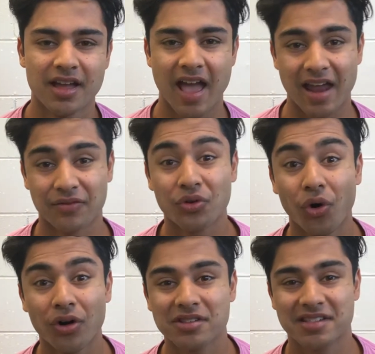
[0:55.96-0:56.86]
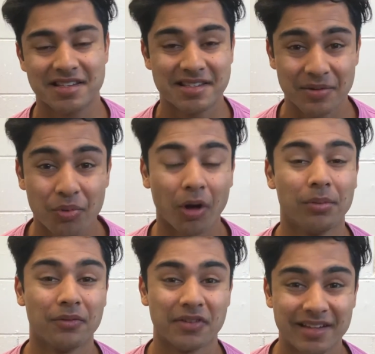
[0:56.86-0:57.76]
And of course, this is a
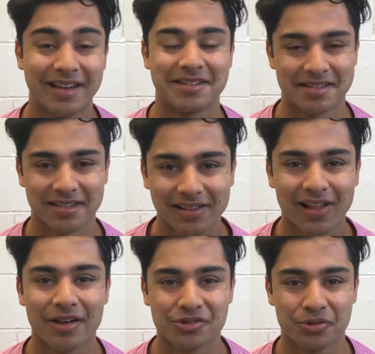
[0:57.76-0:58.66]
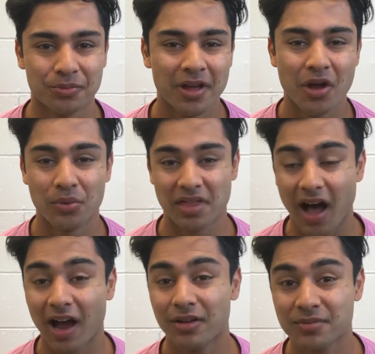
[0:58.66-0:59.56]
problem for teachers in the classroom, with
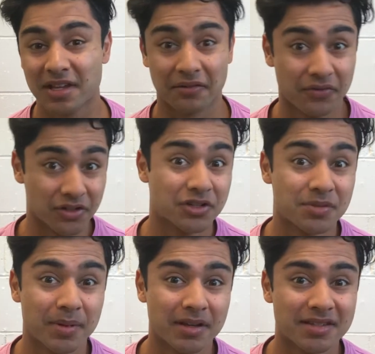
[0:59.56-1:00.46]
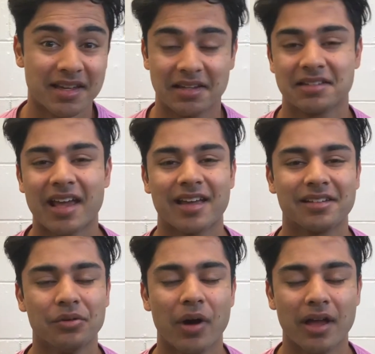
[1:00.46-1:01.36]
items like fidget spinners getting taken
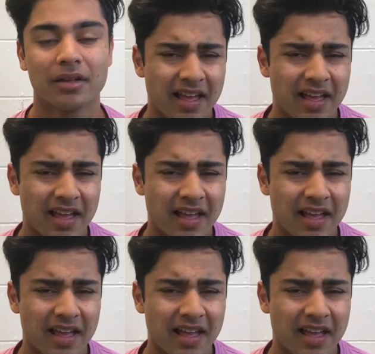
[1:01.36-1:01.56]
away.